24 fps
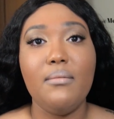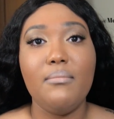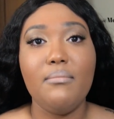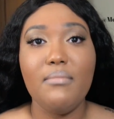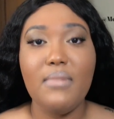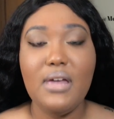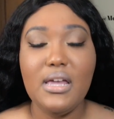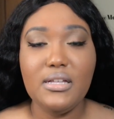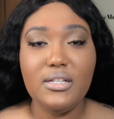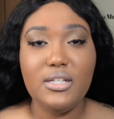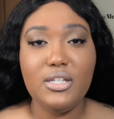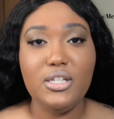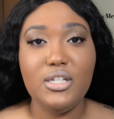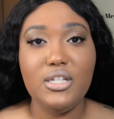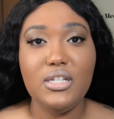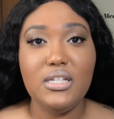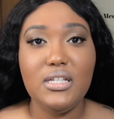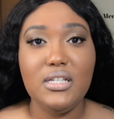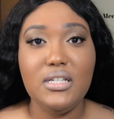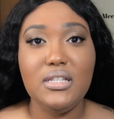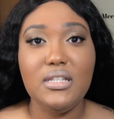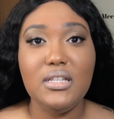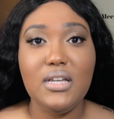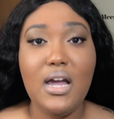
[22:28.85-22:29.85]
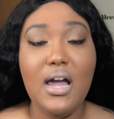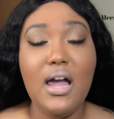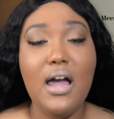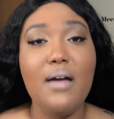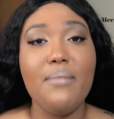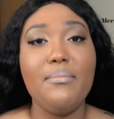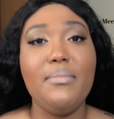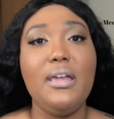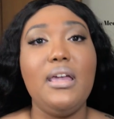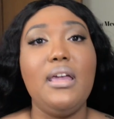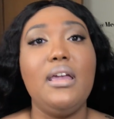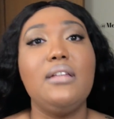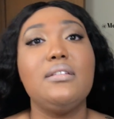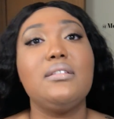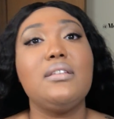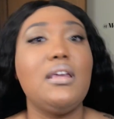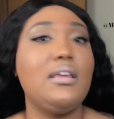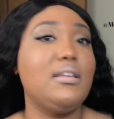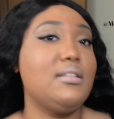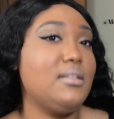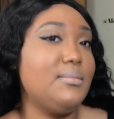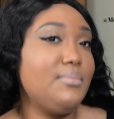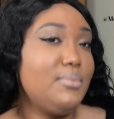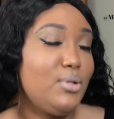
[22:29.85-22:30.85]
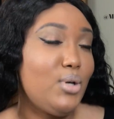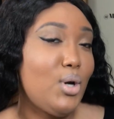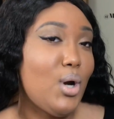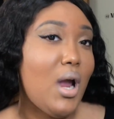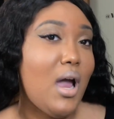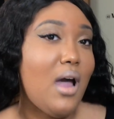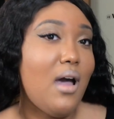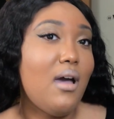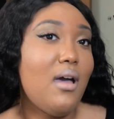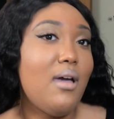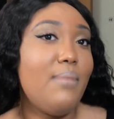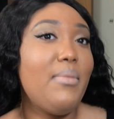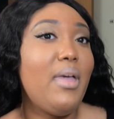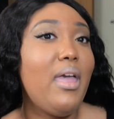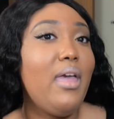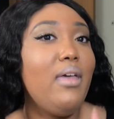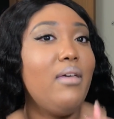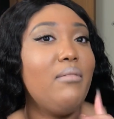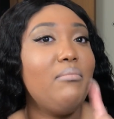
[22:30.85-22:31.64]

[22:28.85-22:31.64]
messages, comment, subscribe.